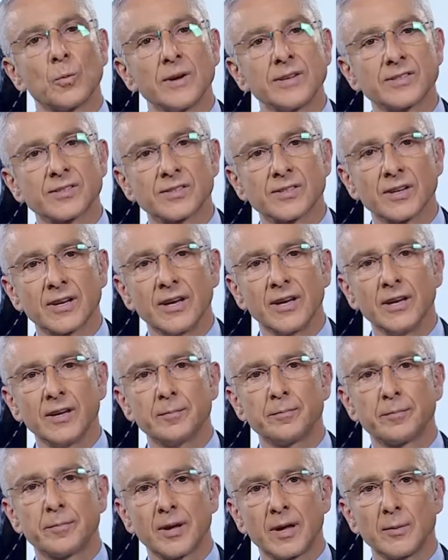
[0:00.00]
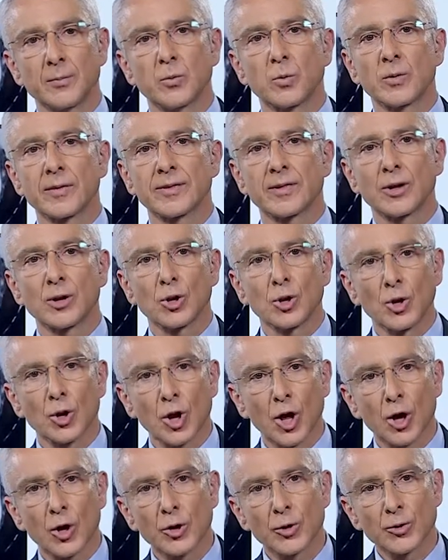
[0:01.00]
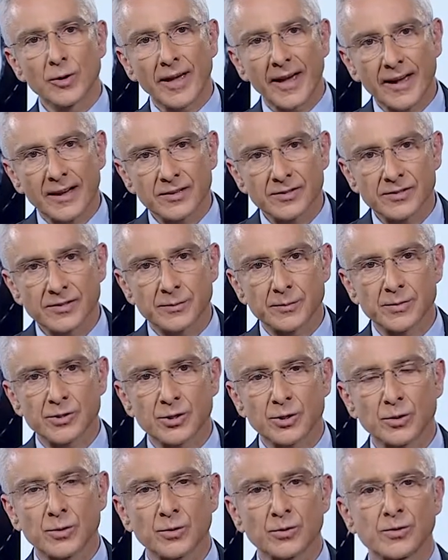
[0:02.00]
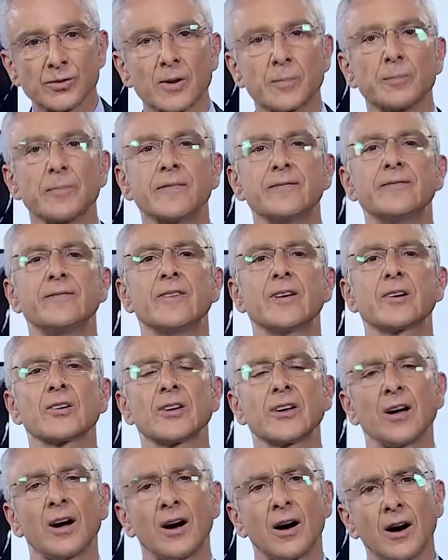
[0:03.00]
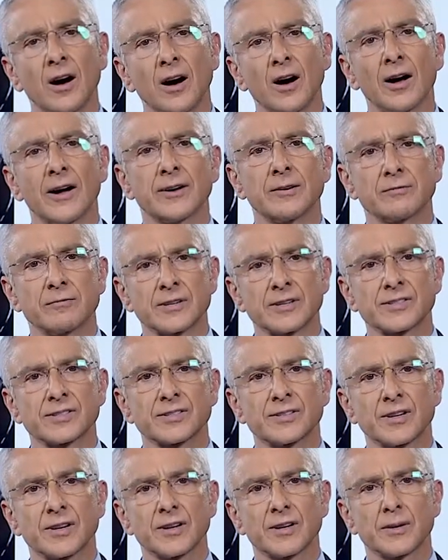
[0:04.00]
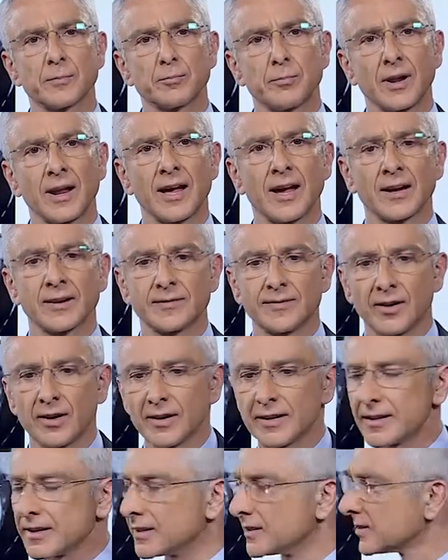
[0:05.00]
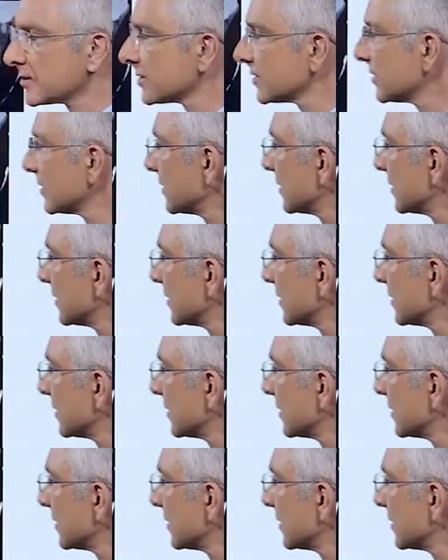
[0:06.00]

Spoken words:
We see people with low calcium scores, but very high risk plaque findings.